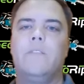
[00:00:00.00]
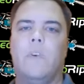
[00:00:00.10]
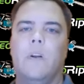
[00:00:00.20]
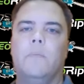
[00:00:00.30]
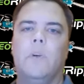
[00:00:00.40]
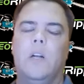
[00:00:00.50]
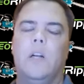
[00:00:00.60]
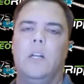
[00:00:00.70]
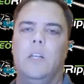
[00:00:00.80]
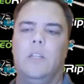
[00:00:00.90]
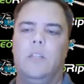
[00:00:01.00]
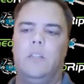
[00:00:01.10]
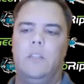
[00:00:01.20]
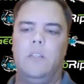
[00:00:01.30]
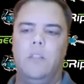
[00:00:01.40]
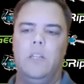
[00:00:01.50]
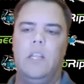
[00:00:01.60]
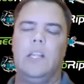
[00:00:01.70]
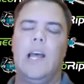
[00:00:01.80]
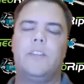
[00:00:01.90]
from
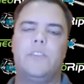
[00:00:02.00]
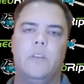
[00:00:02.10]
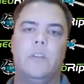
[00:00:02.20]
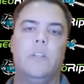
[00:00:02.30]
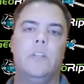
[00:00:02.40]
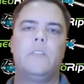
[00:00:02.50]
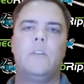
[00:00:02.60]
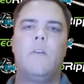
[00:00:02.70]
in the last year, at least.